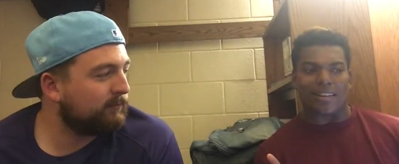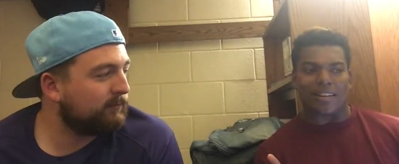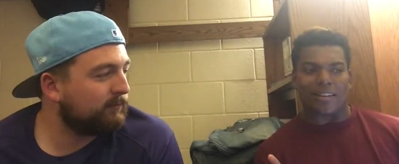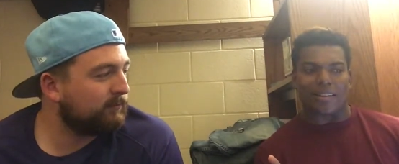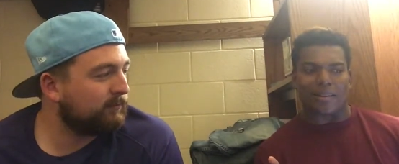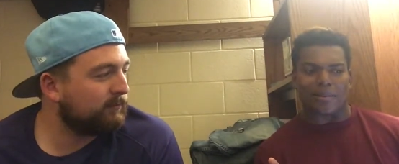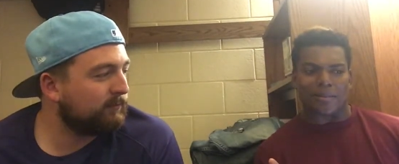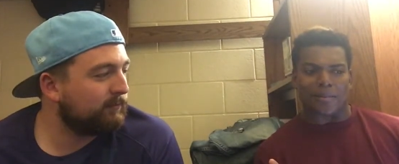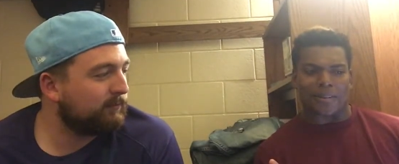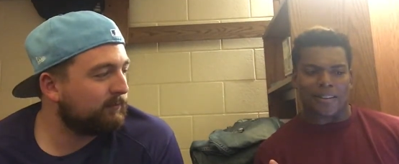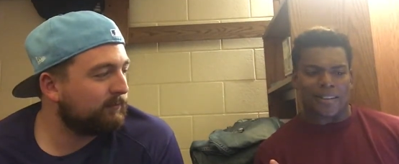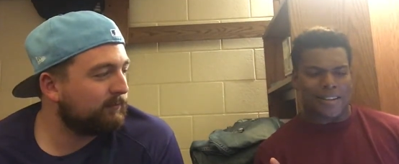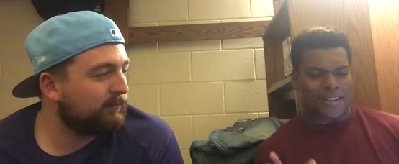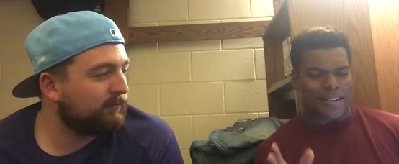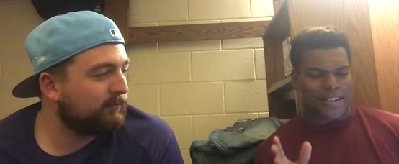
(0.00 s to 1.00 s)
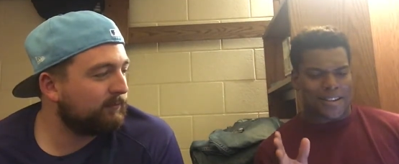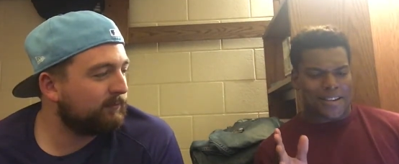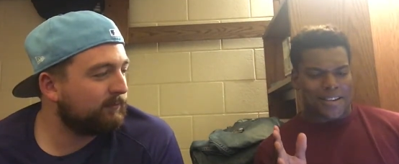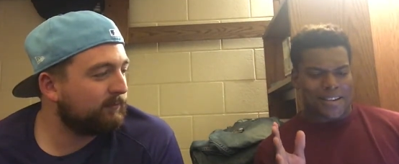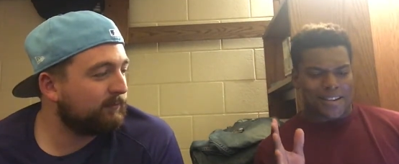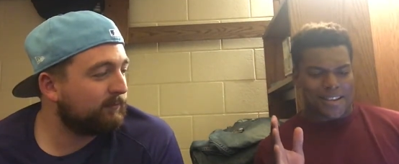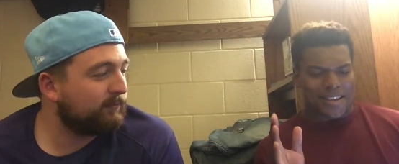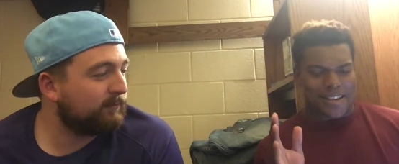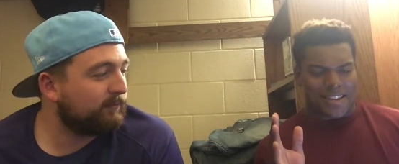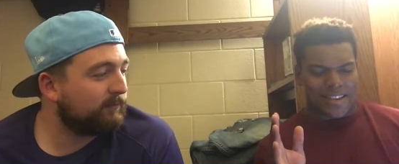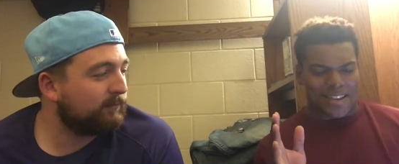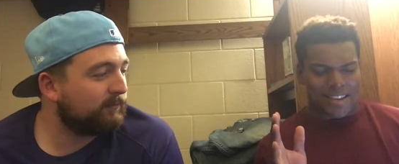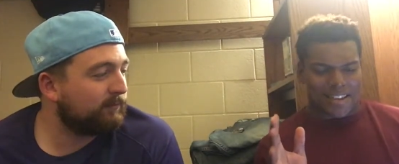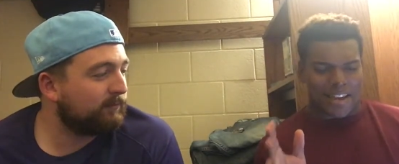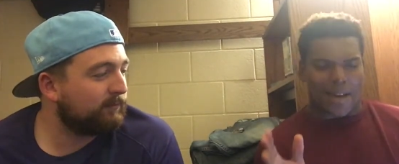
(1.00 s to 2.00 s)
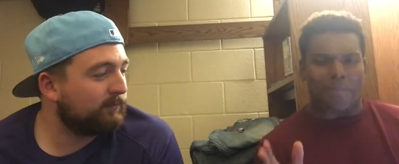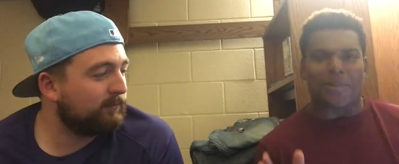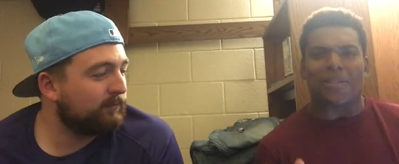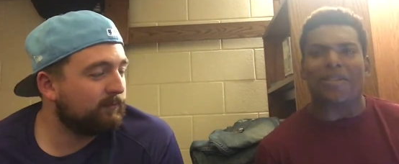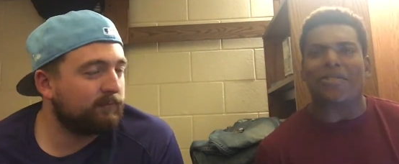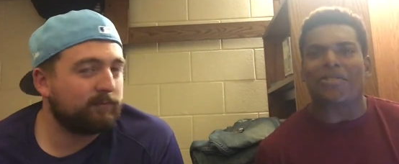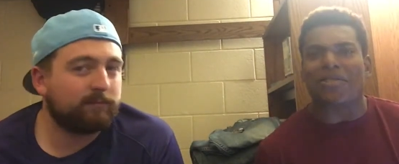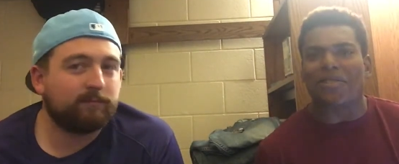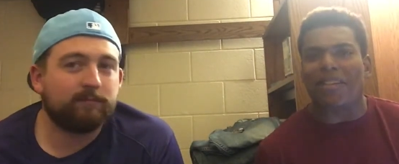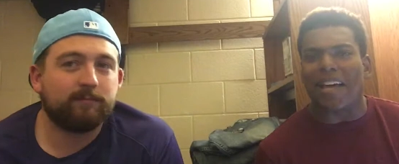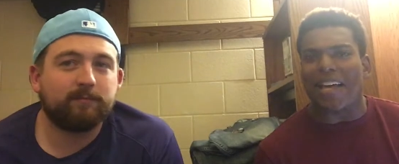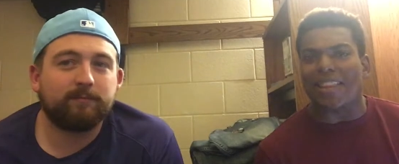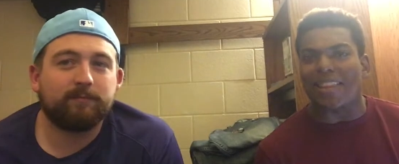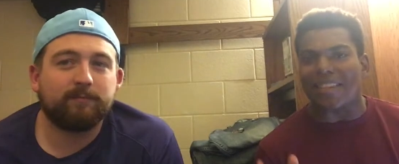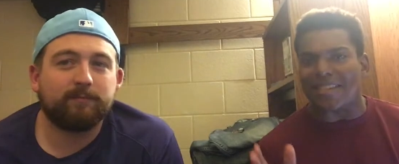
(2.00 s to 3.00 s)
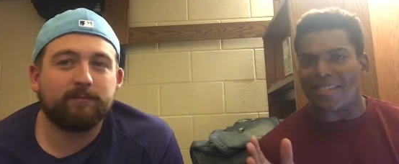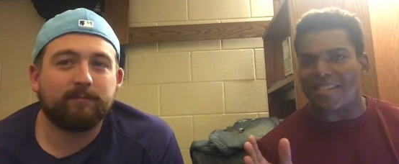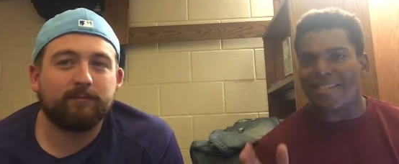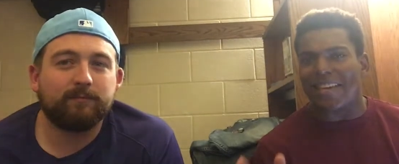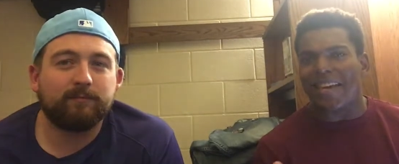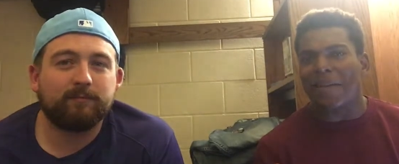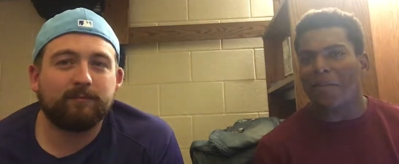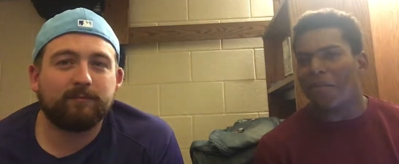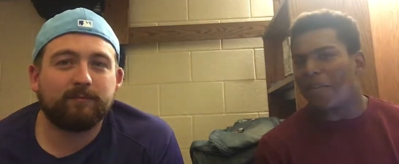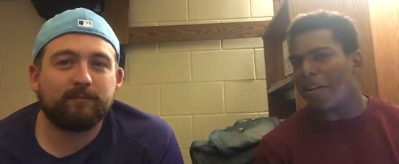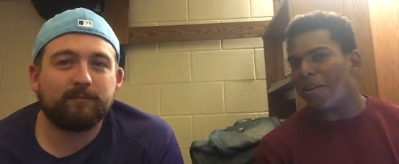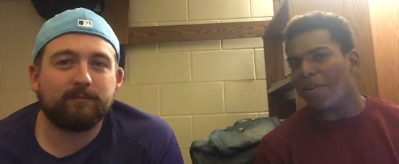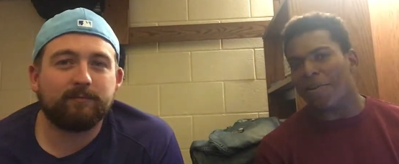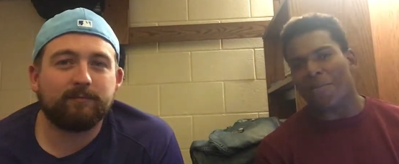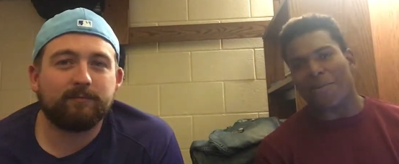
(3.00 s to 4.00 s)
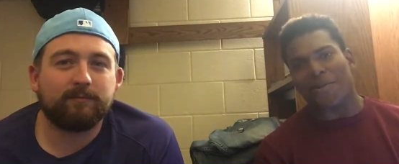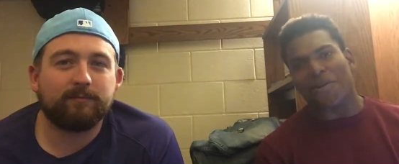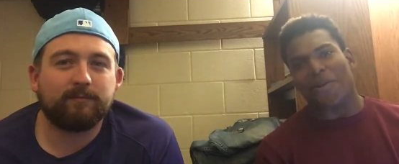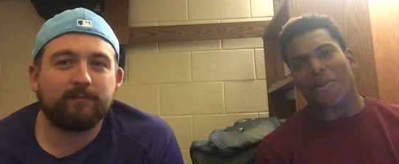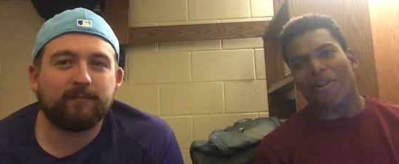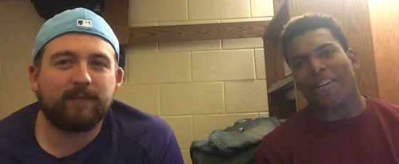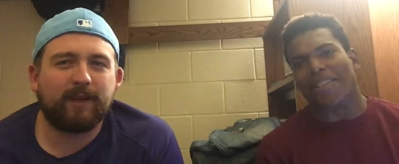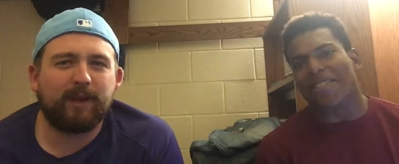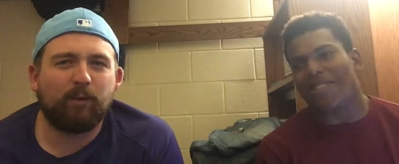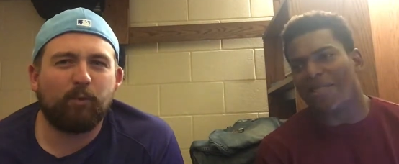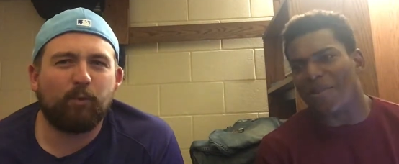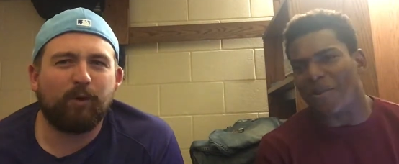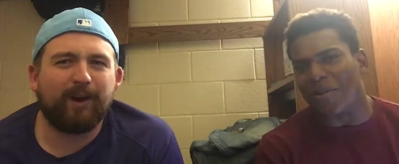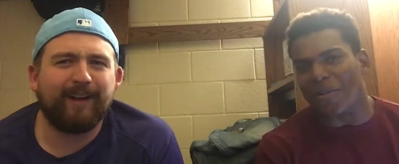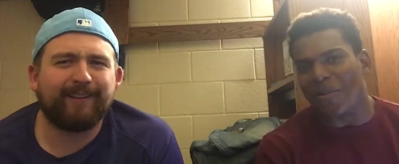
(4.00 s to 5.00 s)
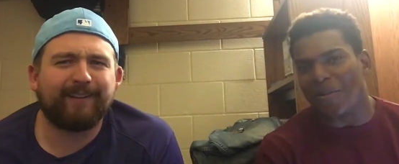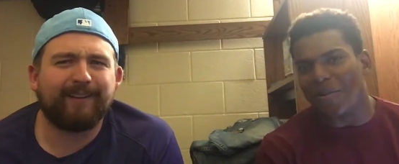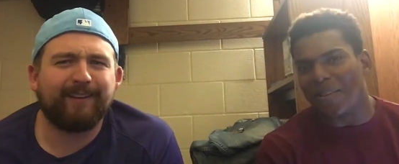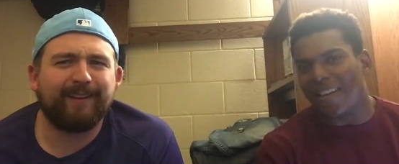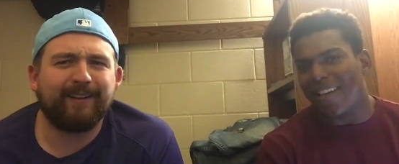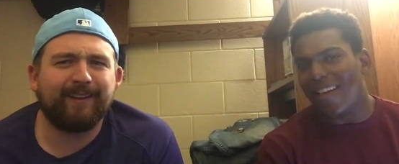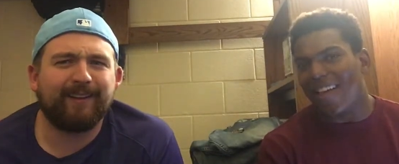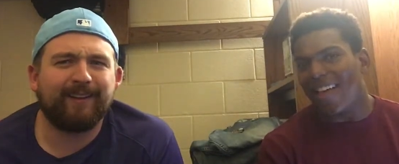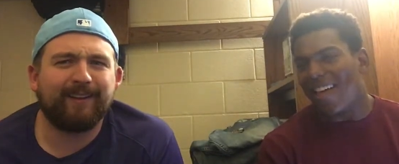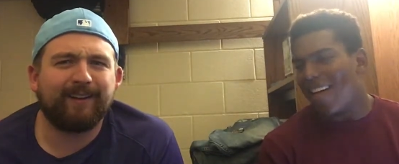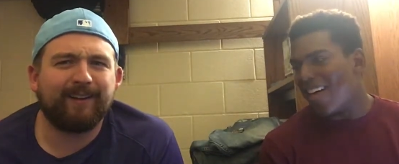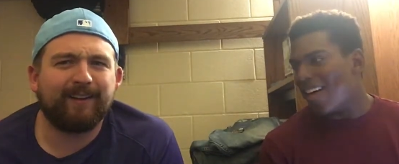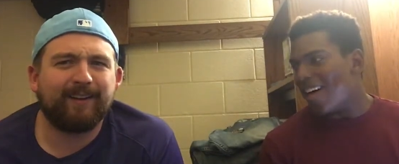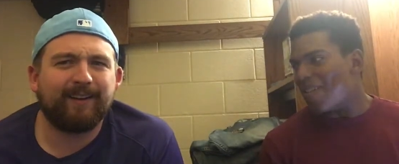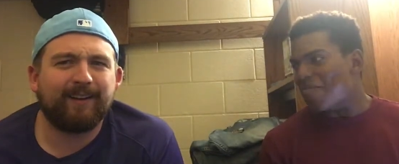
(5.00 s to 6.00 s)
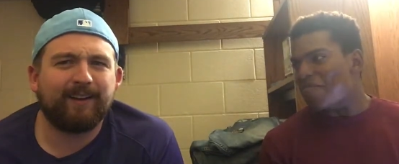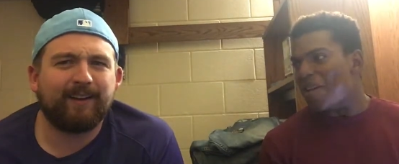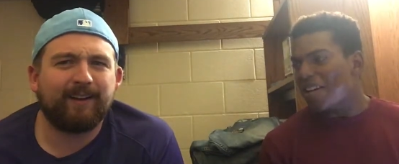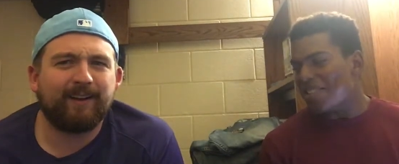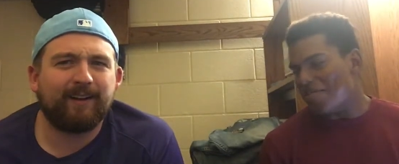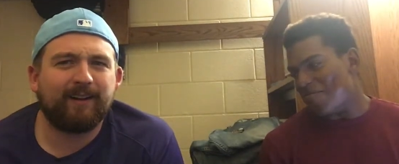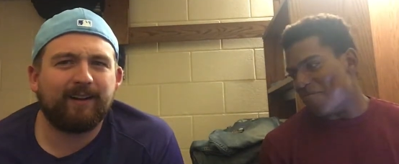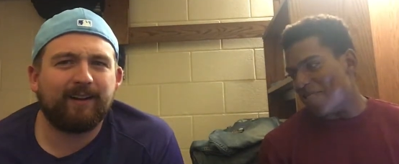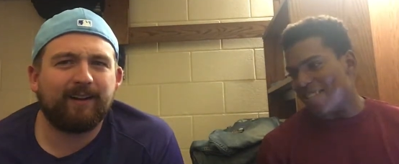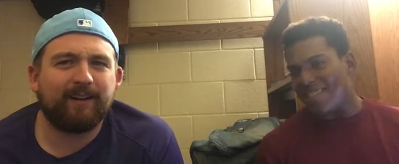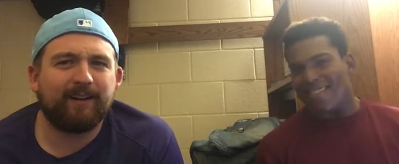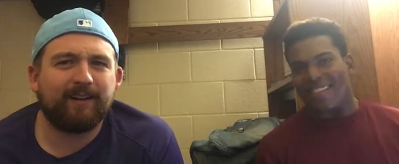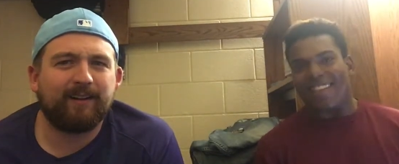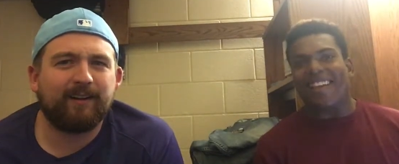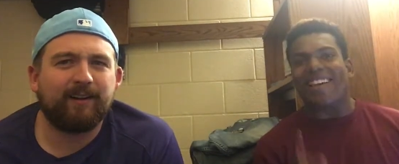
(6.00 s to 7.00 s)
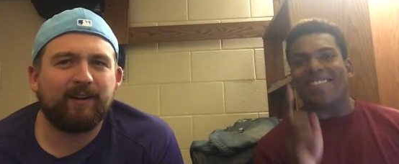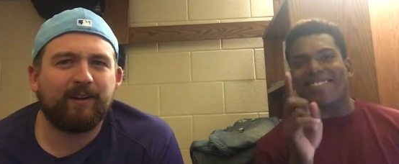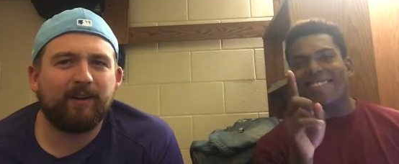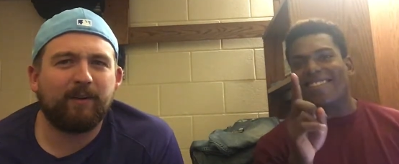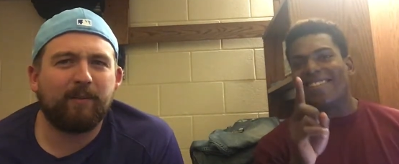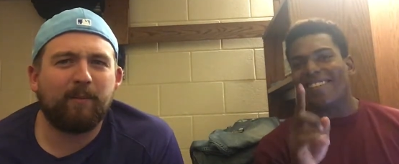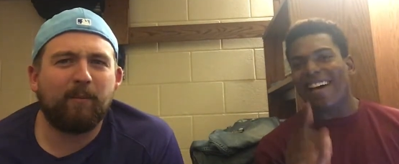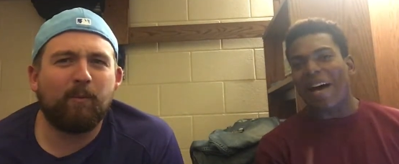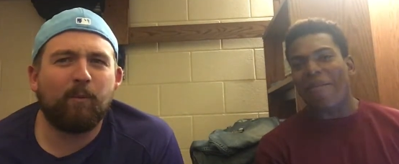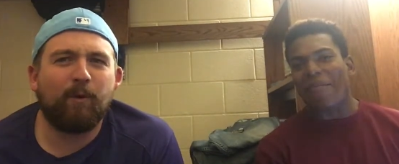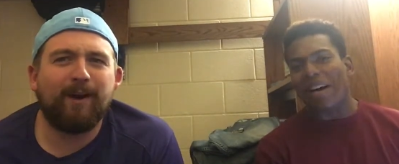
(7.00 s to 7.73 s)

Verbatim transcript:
Speaker 1: um, competition at the state fair in Missouri. Hey, so, what? Mutton busting, and so what